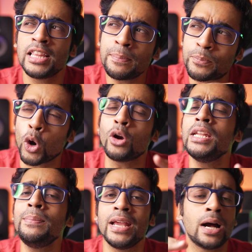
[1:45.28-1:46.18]
that
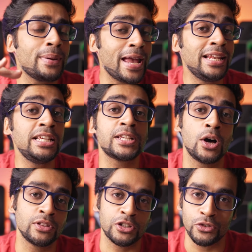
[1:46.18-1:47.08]
broadly make up any
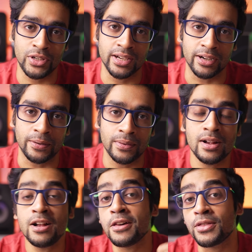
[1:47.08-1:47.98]
sound that you hear:
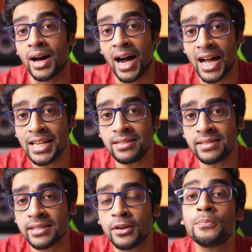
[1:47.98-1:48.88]
the
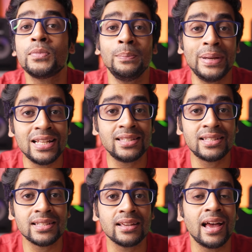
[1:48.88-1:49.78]
highs, the
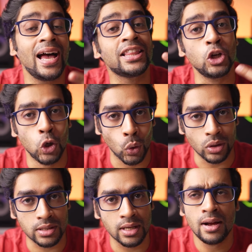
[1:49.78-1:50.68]
mids, and the
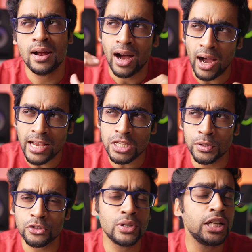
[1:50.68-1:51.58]
lows. Highs
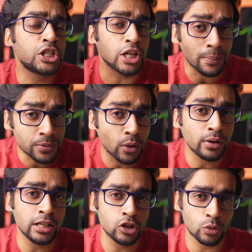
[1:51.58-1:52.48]
where the really sharp
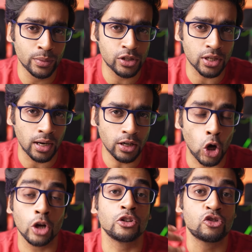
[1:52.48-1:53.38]
sounding instruments are,
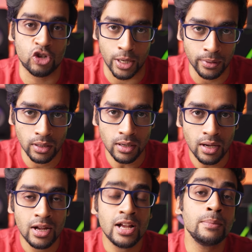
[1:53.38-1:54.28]
or the treble;
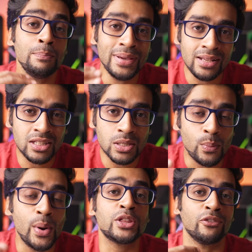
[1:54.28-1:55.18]
mids
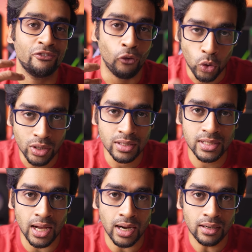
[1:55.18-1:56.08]
where the
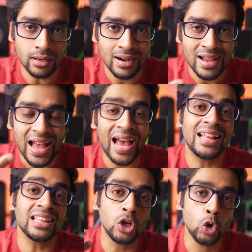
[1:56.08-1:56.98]
vocals are;
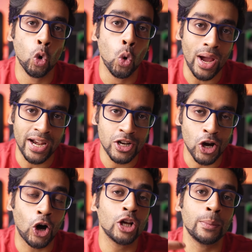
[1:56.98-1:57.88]
and the low end,
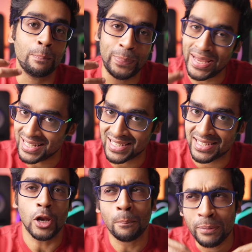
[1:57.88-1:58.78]
or the
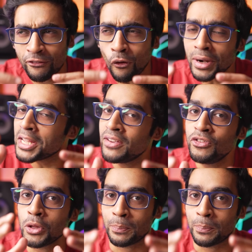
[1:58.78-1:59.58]
bass. Now, before I give you the